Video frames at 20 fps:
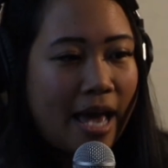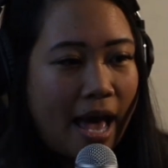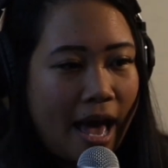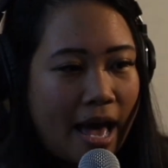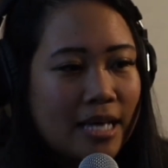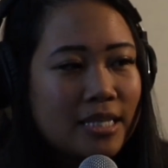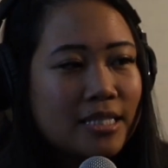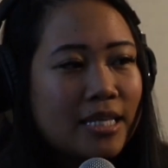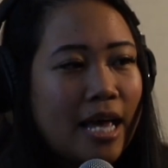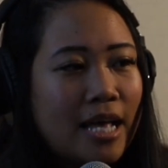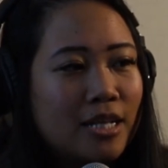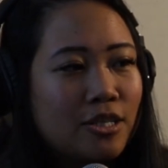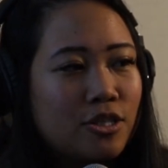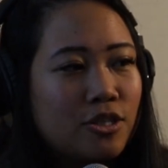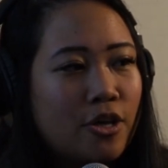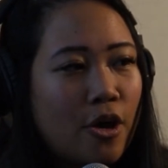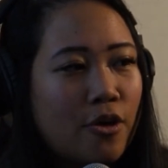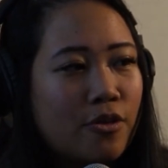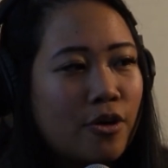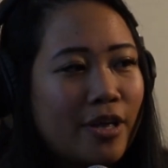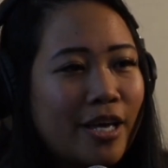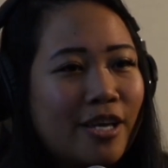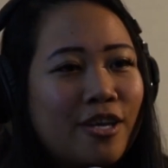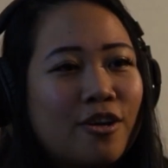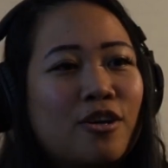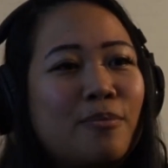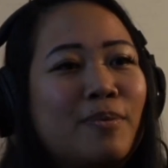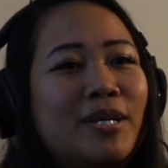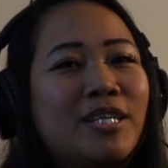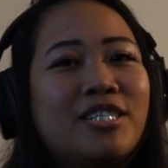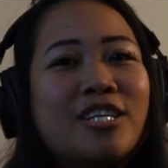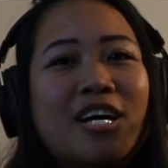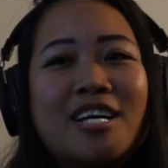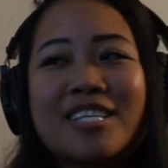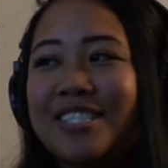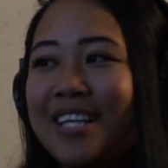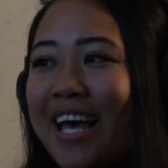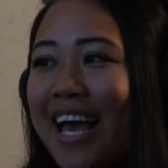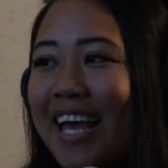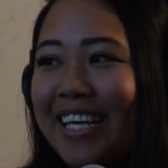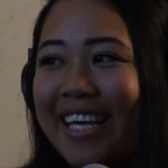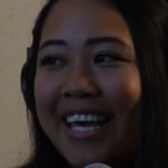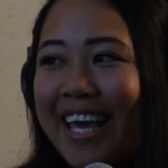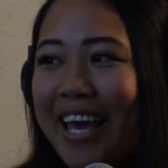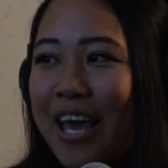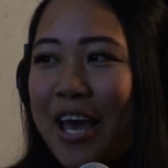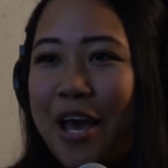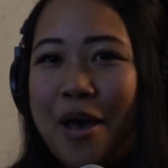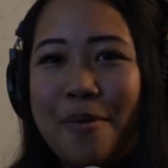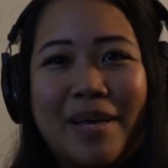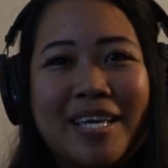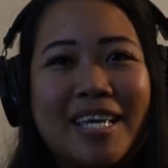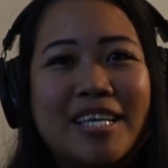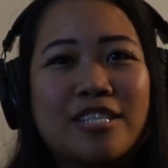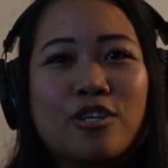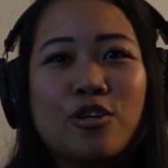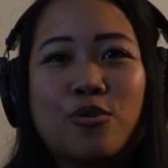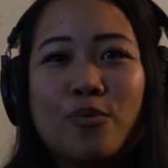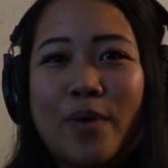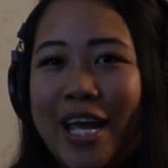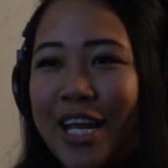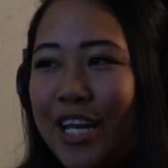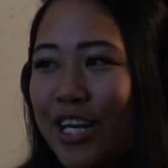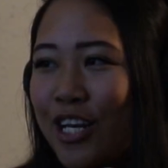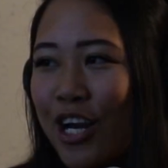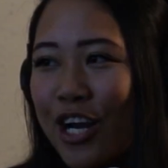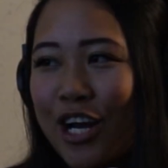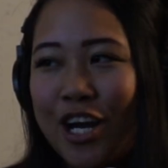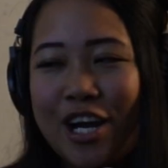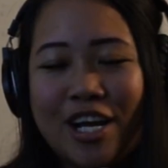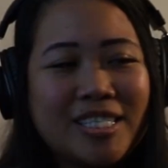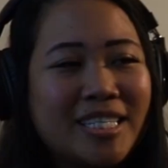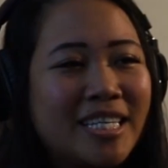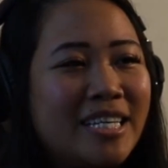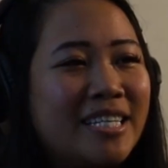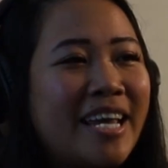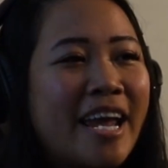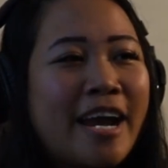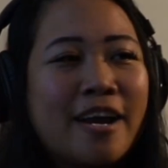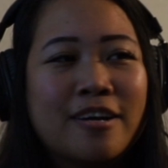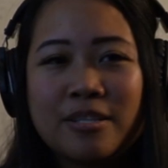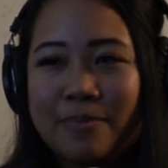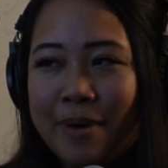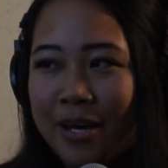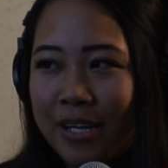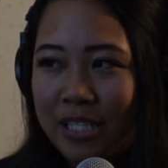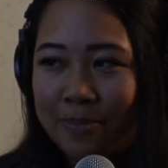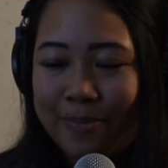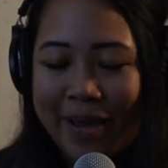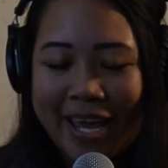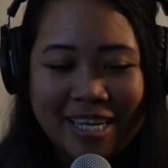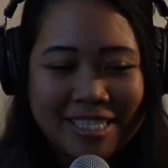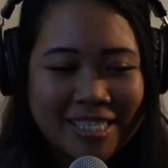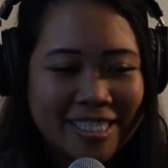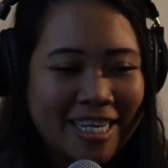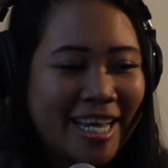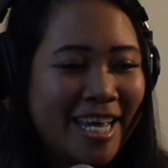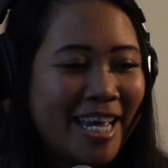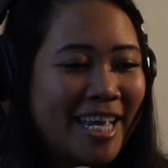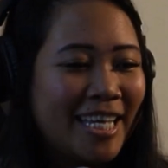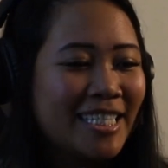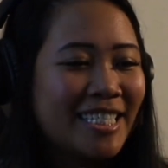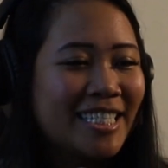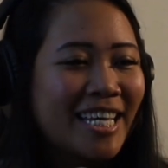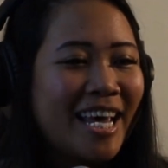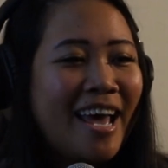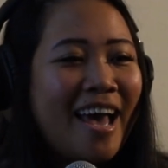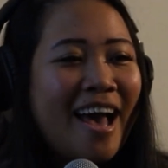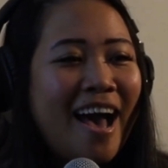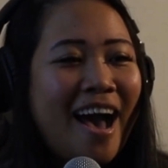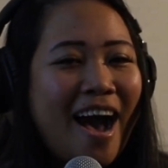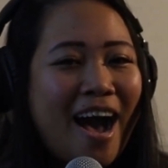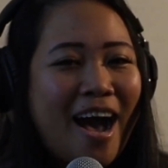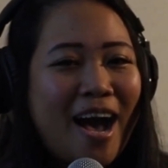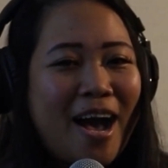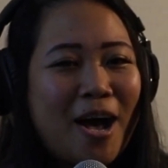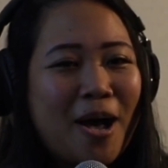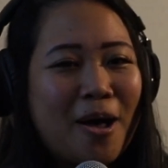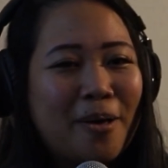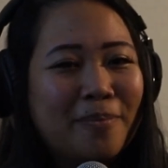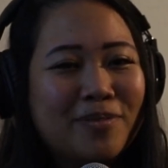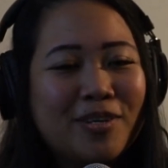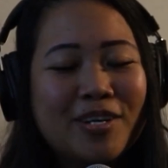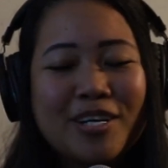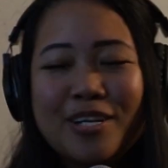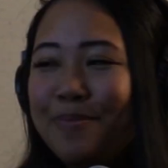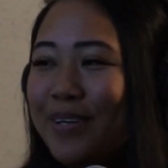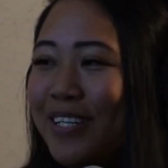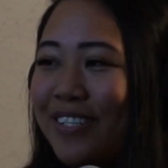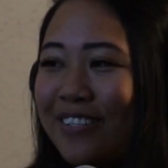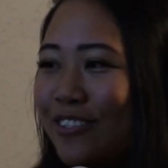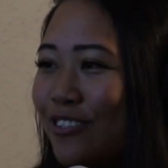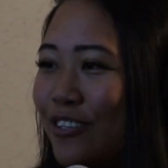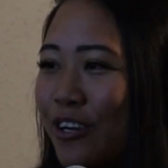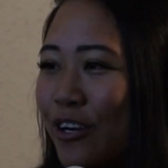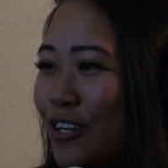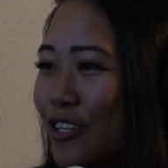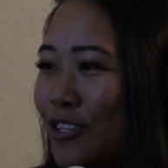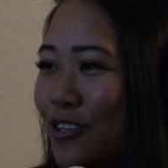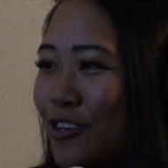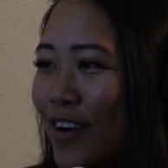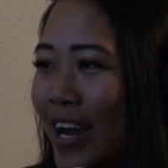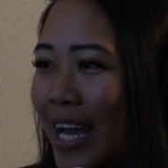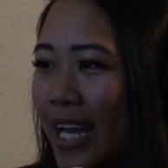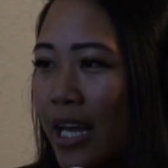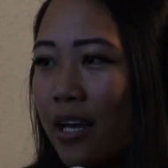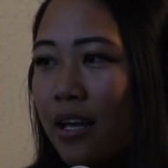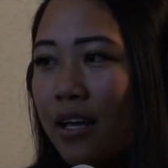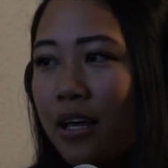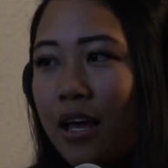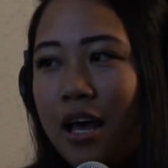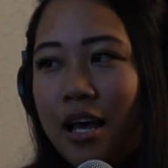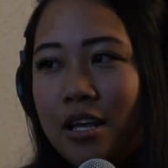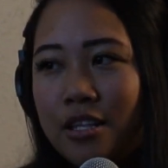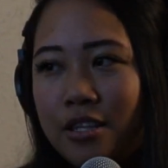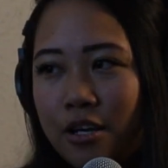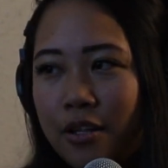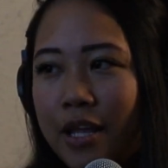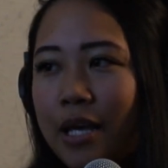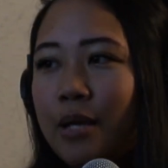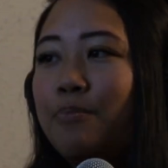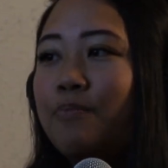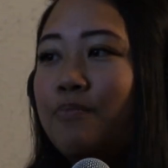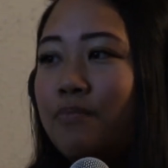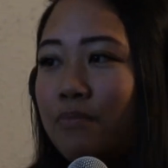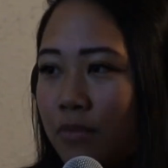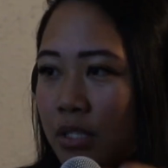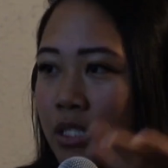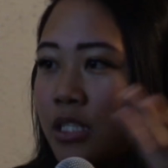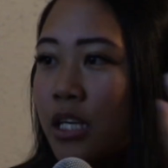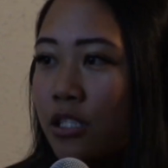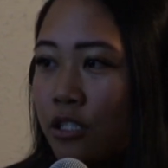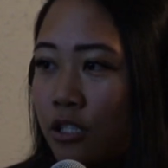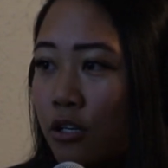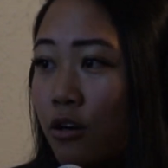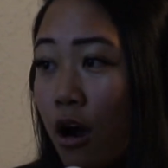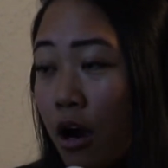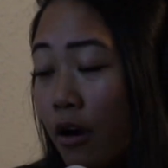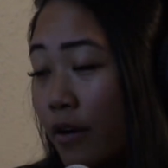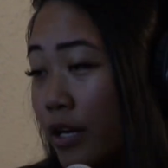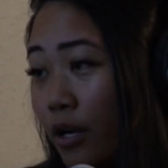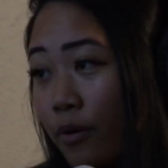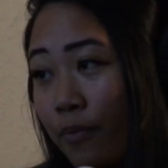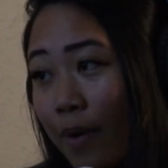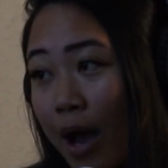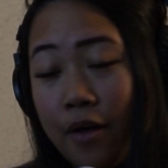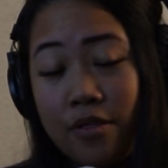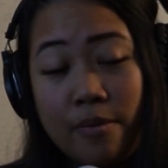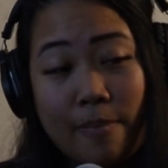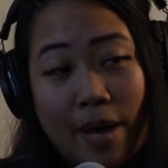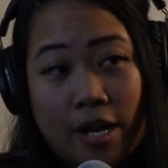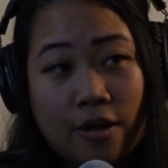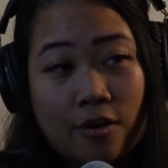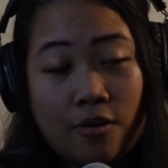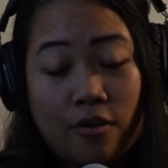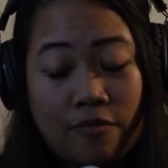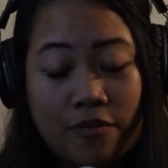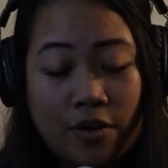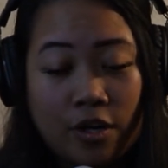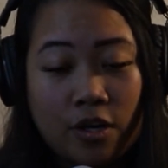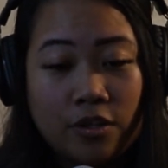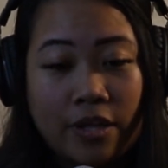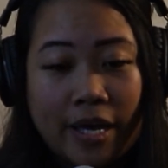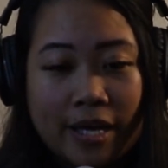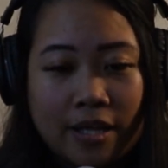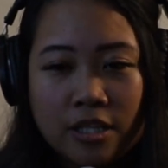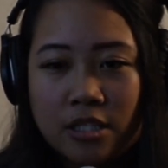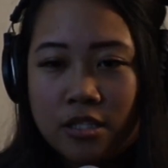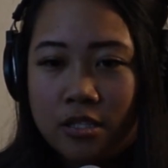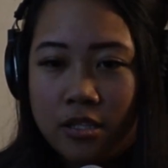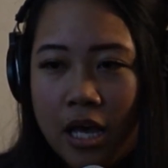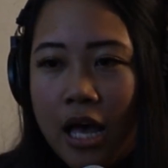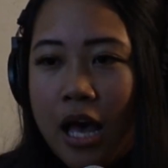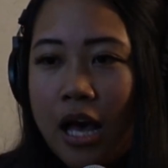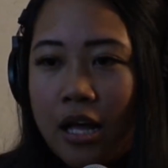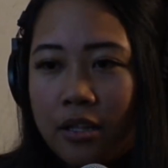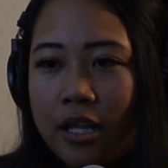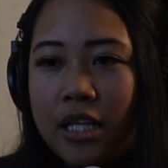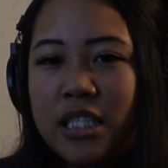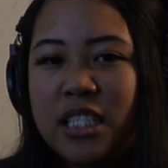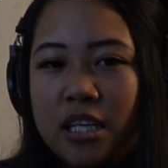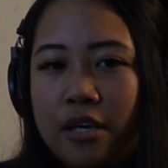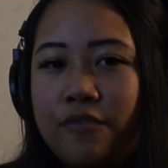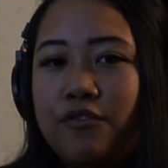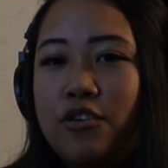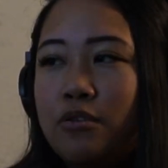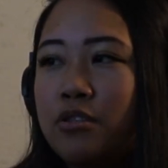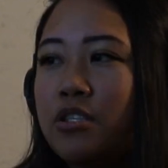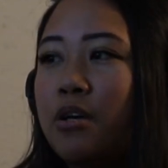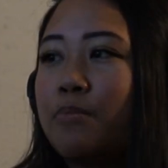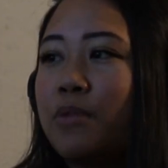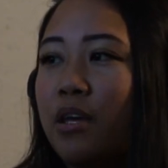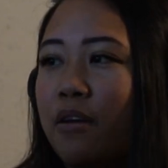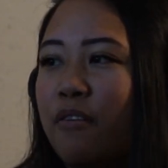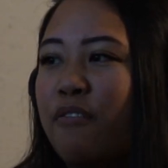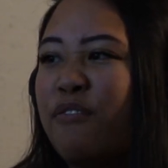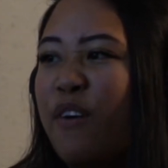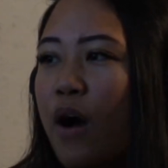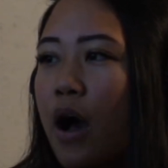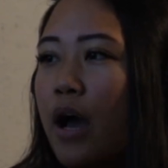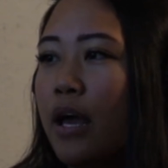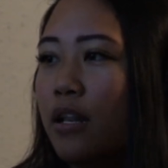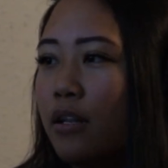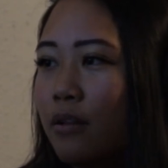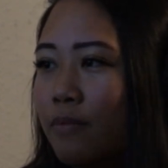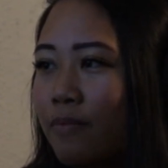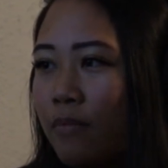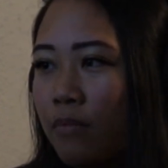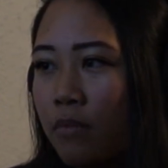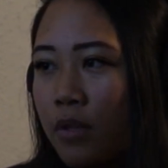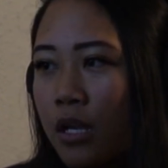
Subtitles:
Yes. And so they're like, you're going to be just like him. Like he's a great nurse. He cares about his patients. You're going to do great. They're like, since you're already around the medical field, like let's give you something fun.